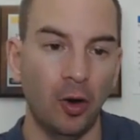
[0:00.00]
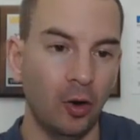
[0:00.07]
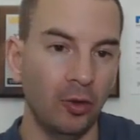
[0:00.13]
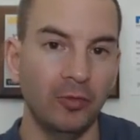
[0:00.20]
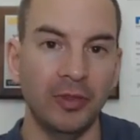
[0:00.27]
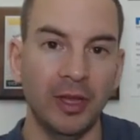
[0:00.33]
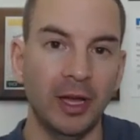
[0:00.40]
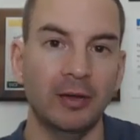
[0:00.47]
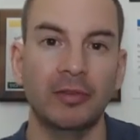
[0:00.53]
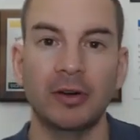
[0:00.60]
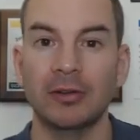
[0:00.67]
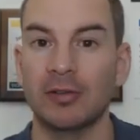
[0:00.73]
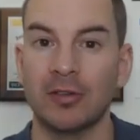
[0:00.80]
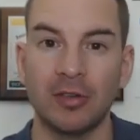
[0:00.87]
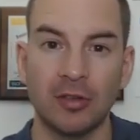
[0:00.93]
all the
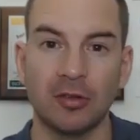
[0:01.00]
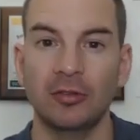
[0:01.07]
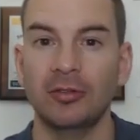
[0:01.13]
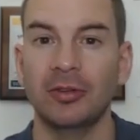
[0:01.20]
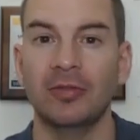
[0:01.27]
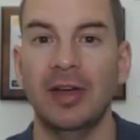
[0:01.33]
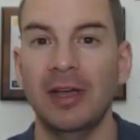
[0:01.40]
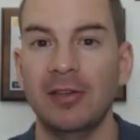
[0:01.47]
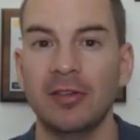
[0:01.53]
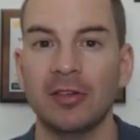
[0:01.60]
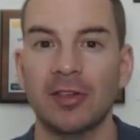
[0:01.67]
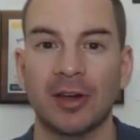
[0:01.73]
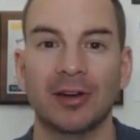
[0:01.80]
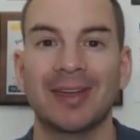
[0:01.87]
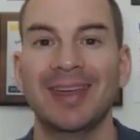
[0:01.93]
other Cisco
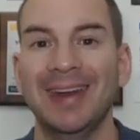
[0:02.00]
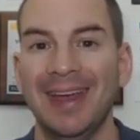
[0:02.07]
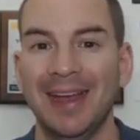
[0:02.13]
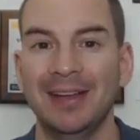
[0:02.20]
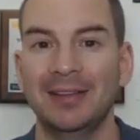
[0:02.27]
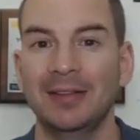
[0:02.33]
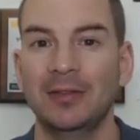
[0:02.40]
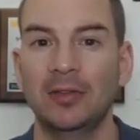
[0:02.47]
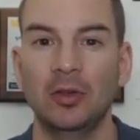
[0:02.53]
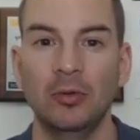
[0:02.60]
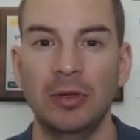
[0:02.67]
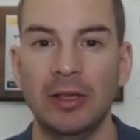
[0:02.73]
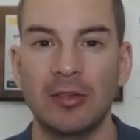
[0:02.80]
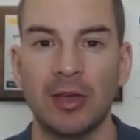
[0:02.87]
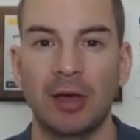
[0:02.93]
devices are connected to
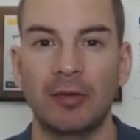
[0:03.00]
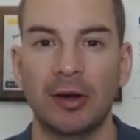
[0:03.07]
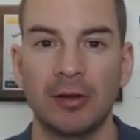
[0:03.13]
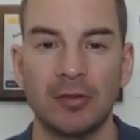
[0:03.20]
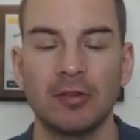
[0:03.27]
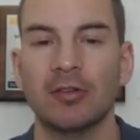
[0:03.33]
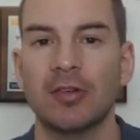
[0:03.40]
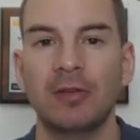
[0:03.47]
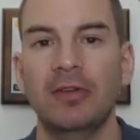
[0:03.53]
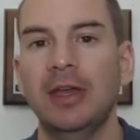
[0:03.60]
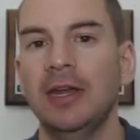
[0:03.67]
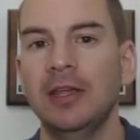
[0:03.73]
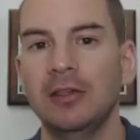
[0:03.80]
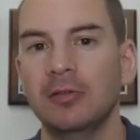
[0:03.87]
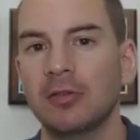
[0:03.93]
each other. So it's a
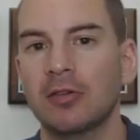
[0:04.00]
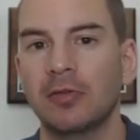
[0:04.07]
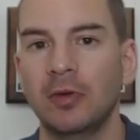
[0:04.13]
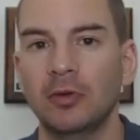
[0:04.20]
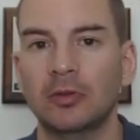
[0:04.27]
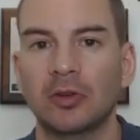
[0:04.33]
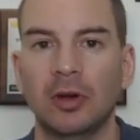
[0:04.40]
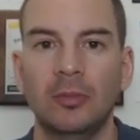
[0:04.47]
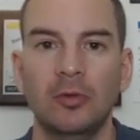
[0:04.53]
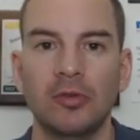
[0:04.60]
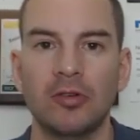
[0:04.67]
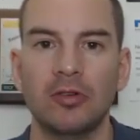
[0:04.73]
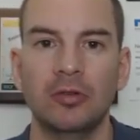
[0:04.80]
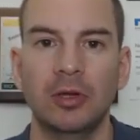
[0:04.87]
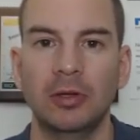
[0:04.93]
very useful
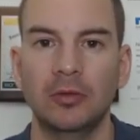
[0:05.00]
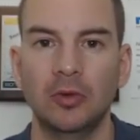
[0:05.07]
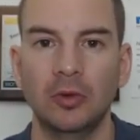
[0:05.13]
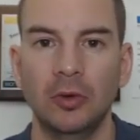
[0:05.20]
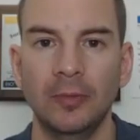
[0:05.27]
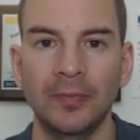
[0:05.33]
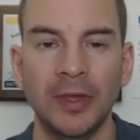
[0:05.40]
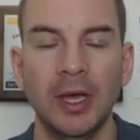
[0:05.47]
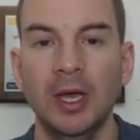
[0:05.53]
troubleshooting tool.